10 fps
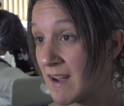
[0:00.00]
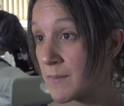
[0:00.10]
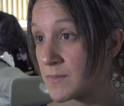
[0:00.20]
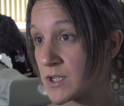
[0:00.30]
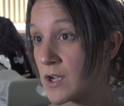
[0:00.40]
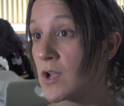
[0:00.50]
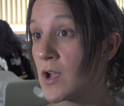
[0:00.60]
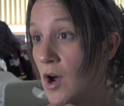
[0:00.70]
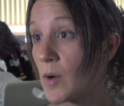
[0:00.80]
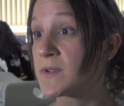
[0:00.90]
around to
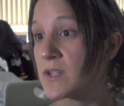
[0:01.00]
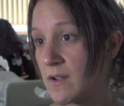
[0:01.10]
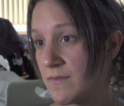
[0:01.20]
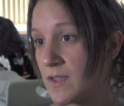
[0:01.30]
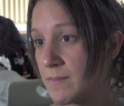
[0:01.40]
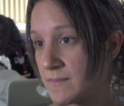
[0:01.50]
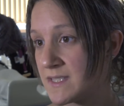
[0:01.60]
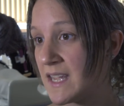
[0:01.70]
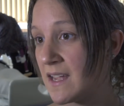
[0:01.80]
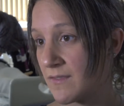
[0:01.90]
observe them
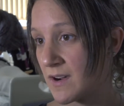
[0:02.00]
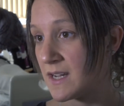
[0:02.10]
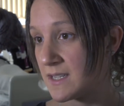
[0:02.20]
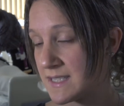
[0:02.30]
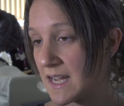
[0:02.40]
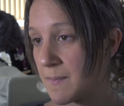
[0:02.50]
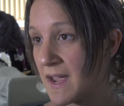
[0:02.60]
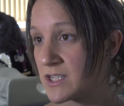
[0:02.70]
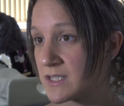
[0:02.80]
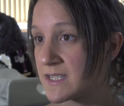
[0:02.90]
seeing very sick
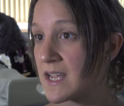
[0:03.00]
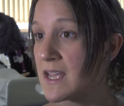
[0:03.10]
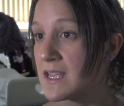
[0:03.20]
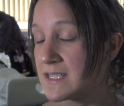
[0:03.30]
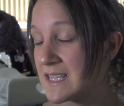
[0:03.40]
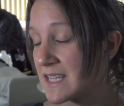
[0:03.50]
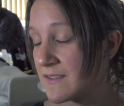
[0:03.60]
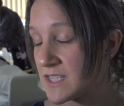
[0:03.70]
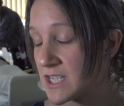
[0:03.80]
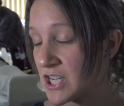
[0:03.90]
patients. This
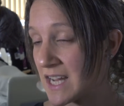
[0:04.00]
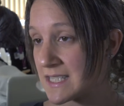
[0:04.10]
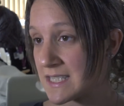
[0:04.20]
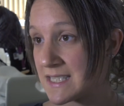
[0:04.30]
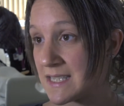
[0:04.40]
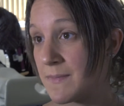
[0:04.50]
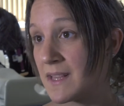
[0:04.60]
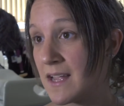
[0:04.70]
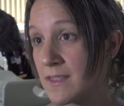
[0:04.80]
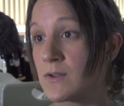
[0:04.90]
gives us a chance to
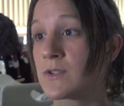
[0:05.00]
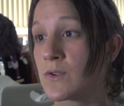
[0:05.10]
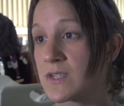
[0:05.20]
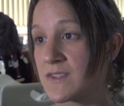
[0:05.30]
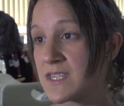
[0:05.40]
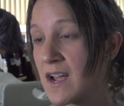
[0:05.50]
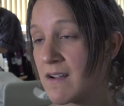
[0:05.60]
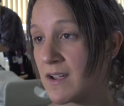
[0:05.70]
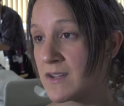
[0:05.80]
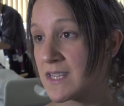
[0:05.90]
simulate those sorts of
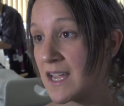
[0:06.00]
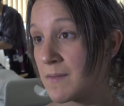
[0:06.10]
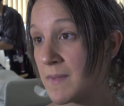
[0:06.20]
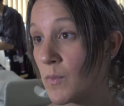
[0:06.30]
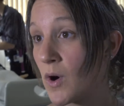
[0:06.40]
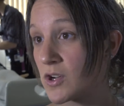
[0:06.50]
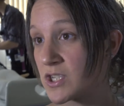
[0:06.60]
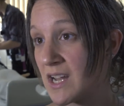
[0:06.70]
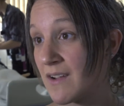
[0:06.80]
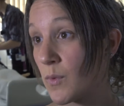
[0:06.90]
scenarios, and they can be
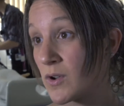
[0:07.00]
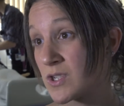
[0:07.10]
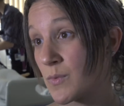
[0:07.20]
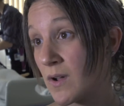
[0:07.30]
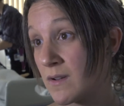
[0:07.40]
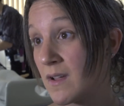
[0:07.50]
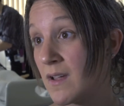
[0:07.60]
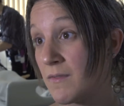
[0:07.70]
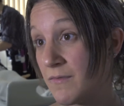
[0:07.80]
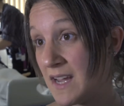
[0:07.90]
watched and have one-to-one
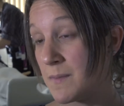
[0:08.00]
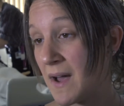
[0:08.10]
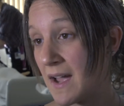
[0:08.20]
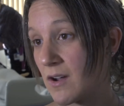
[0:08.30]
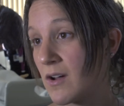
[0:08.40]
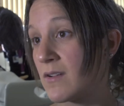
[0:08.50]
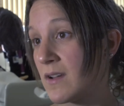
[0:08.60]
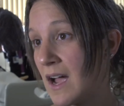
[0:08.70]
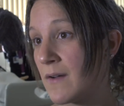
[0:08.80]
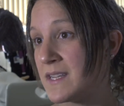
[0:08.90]
feedback on
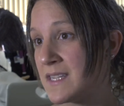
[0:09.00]
how they